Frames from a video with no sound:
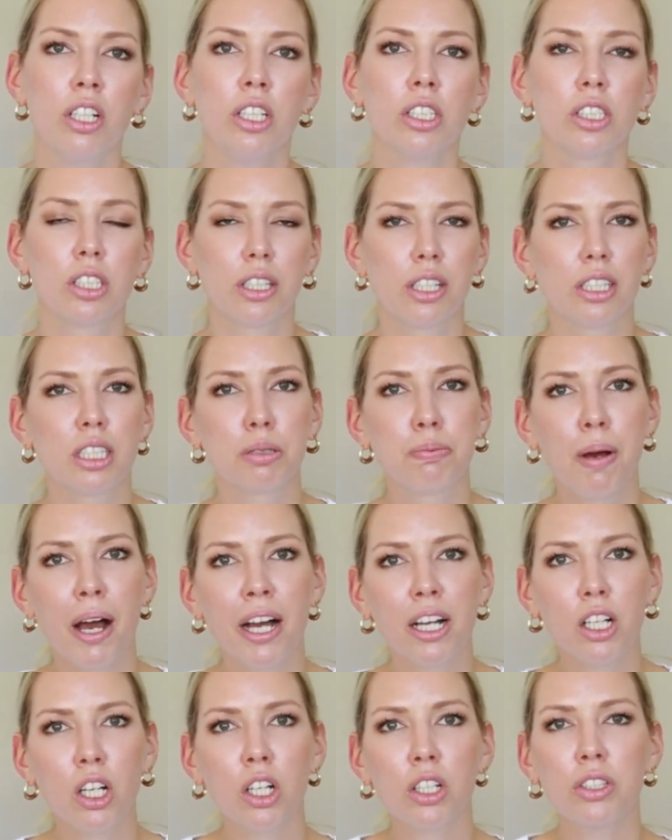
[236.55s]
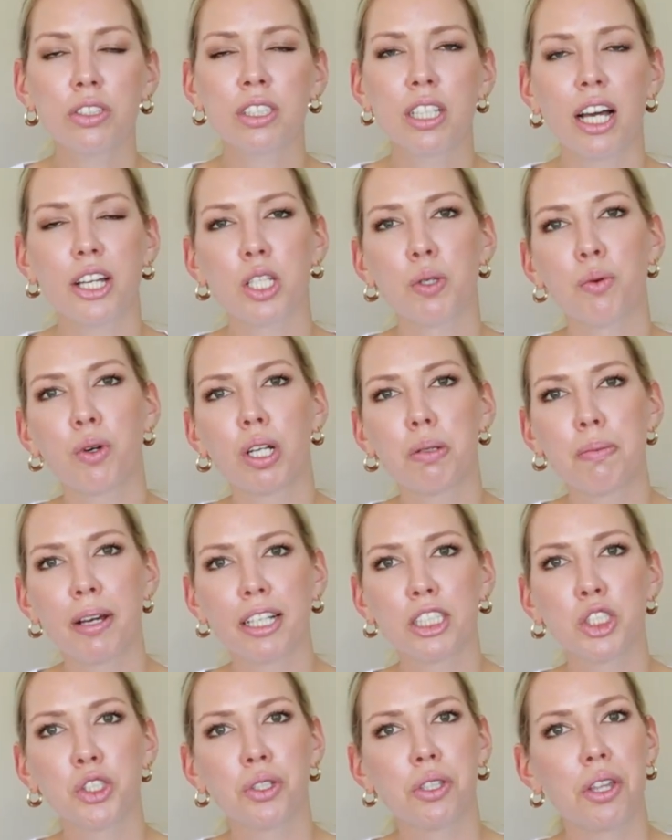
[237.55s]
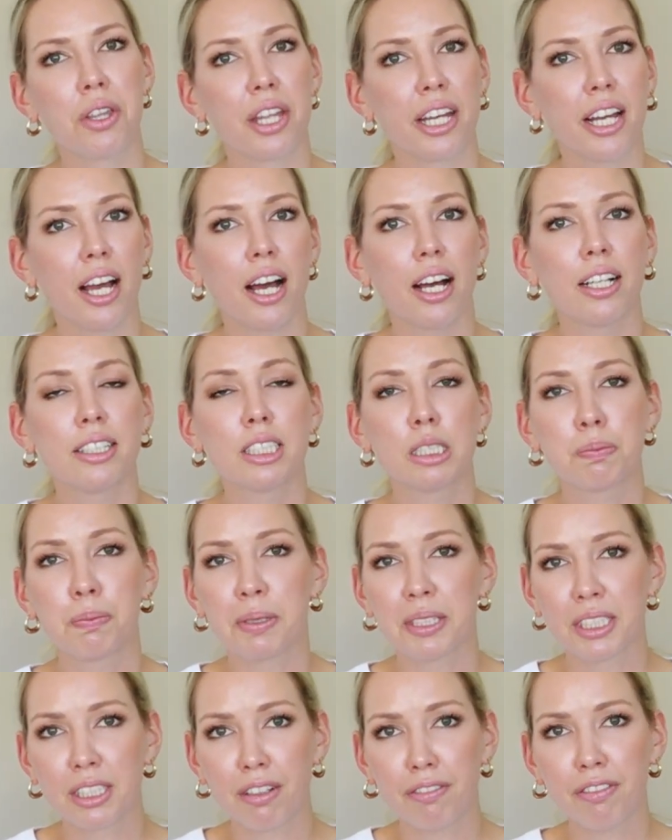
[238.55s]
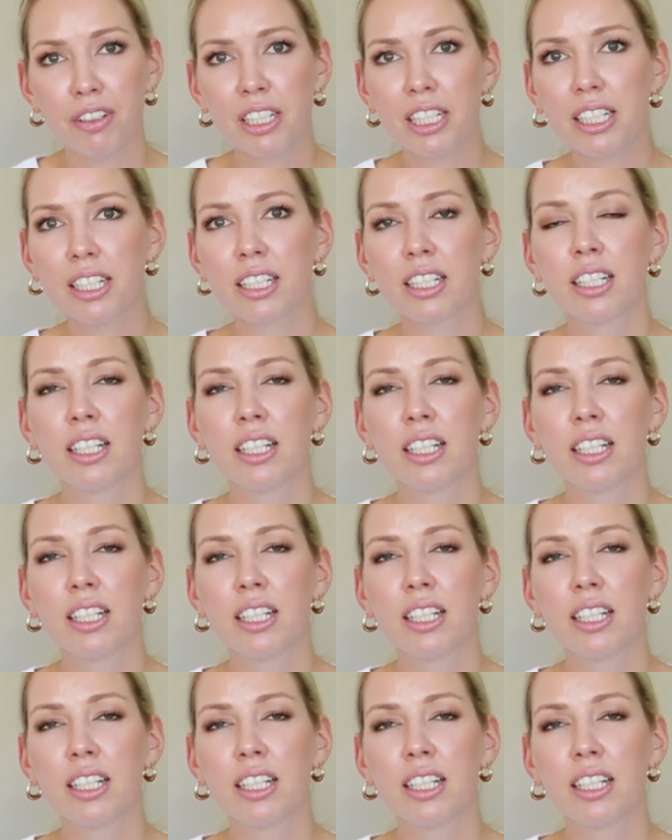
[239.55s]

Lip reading: So the SMART goals are, you want to make sure that they are specific,